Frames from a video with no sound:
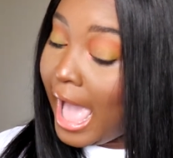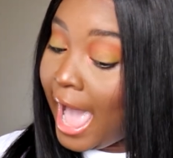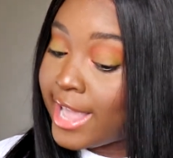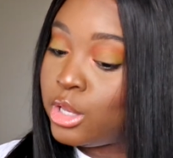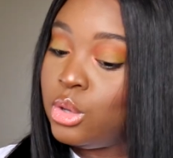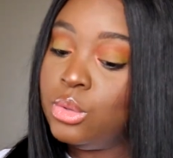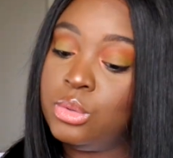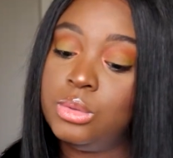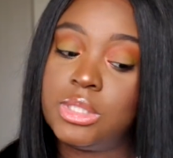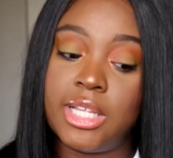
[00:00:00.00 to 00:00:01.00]
I
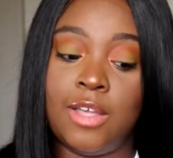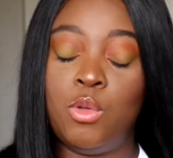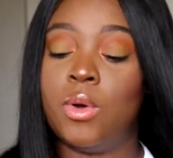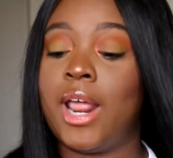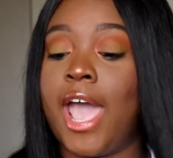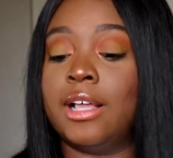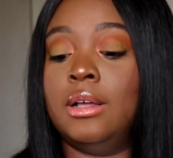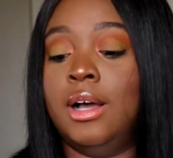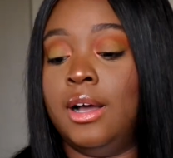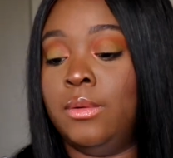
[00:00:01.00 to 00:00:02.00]
used, if you want to um,
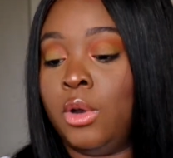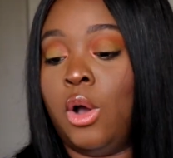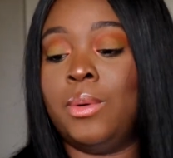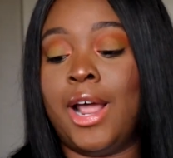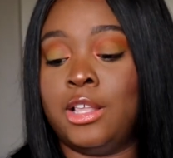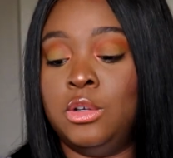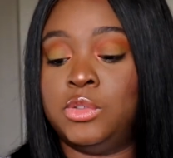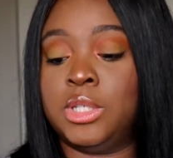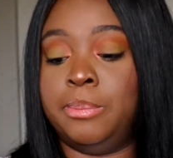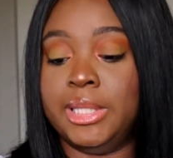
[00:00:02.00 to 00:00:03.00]
add, uh, know what I
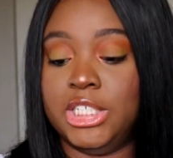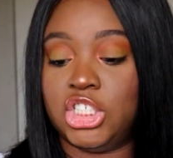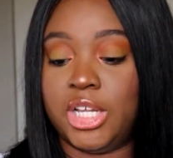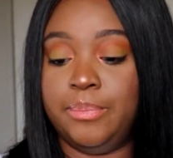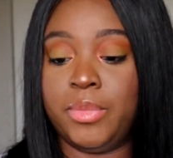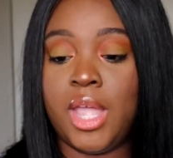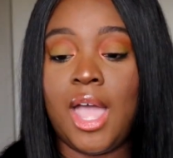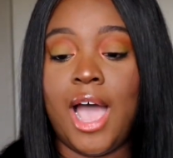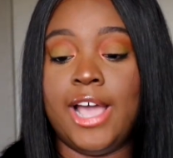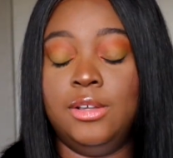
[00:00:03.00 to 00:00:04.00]
used to bleach it,
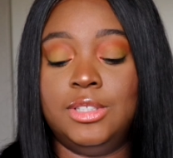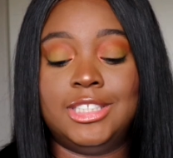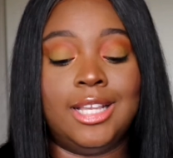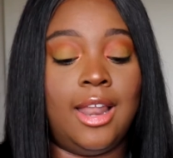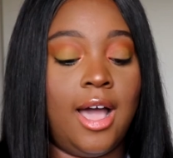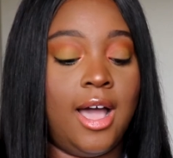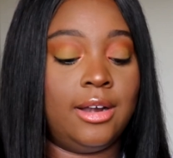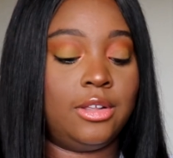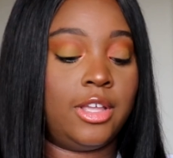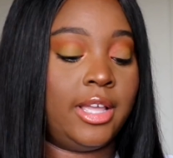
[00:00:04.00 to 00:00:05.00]
I used
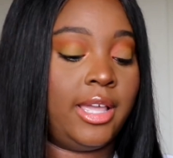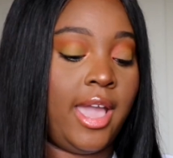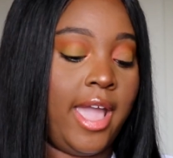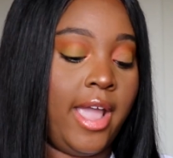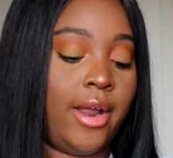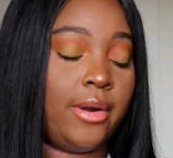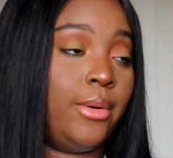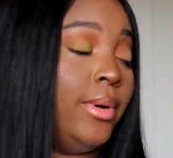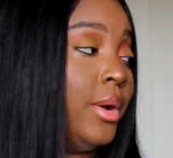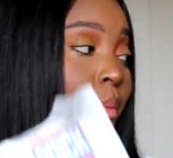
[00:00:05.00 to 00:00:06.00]
Salon care
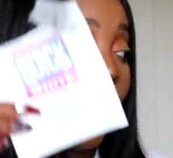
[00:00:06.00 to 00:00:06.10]
quick